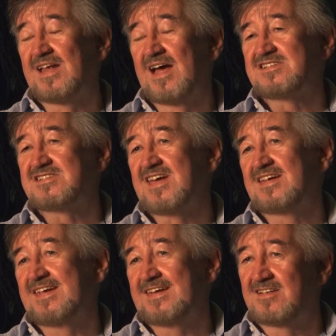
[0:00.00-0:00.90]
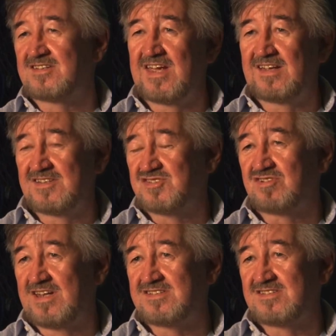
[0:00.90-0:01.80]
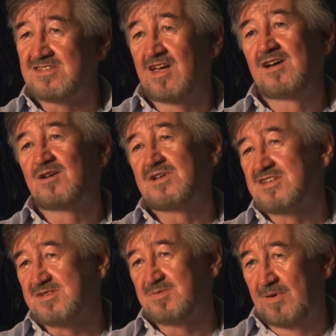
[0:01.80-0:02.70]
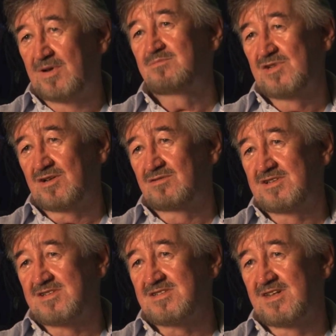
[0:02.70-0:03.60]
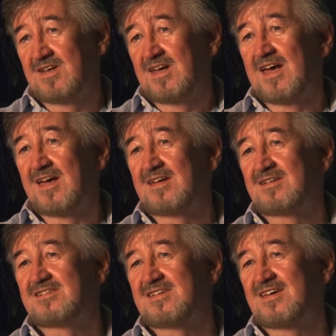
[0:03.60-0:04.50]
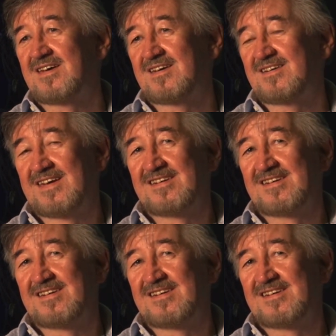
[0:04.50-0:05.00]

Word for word: I like to say the illustrators were the sperm donors, and uh,